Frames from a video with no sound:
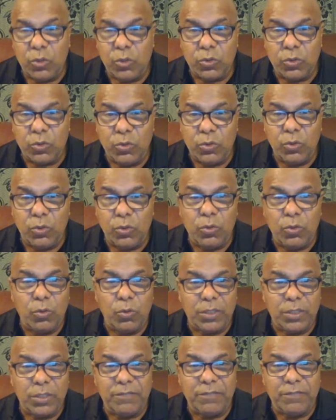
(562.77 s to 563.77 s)
know
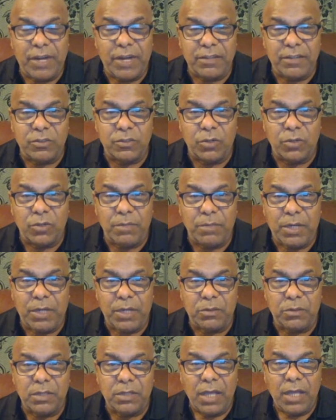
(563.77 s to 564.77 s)
what the virus is all
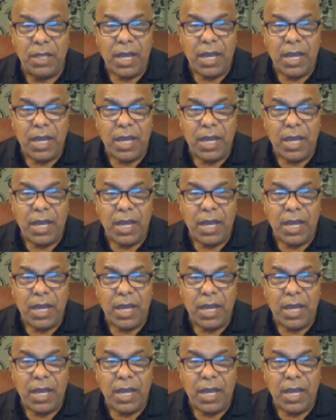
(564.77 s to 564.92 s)
about. I